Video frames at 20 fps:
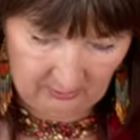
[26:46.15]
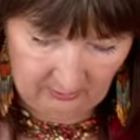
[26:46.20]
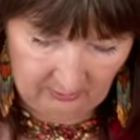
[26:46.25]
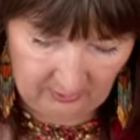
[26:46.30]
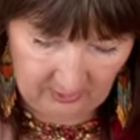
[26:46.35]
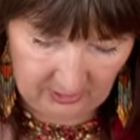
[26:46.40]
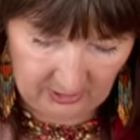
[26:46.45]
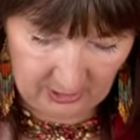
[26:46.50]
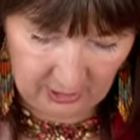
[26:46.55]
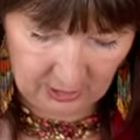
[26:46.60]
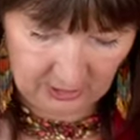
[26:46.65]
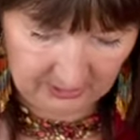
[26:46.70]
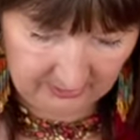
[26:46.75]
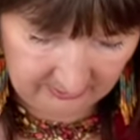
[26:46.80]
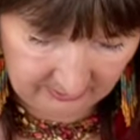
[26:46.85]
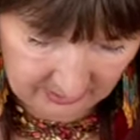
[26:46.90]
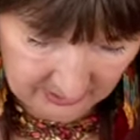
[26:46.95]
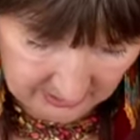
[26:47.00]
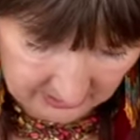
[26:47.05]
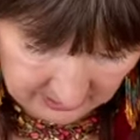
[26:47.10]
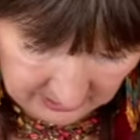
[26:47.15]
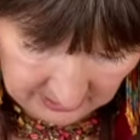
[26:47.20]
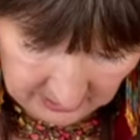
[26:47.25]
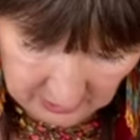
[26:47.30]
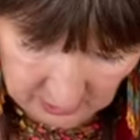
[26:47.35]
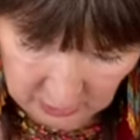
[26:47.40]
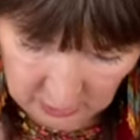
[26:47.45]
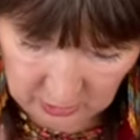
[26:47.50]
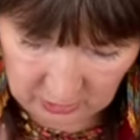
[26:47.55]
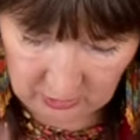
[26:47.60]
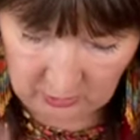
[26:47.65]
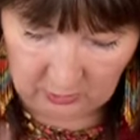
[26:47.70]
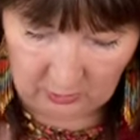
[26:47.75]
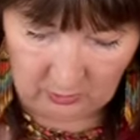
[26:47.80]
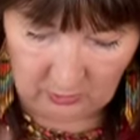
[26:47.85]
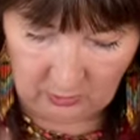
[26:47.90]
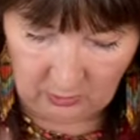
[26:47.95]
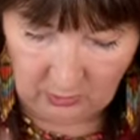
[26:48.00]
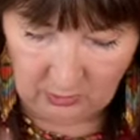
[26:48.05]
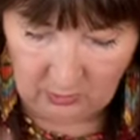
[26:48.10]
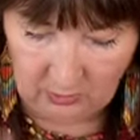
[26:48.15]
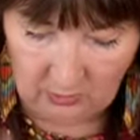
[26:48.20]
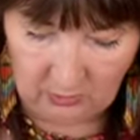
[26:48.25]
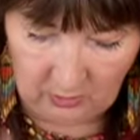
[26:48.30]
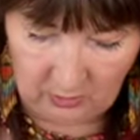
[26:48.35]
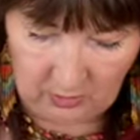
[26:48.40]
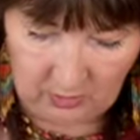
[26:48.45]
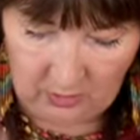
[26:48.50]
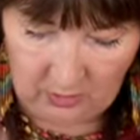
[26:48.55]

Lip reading: for the charity stalls, or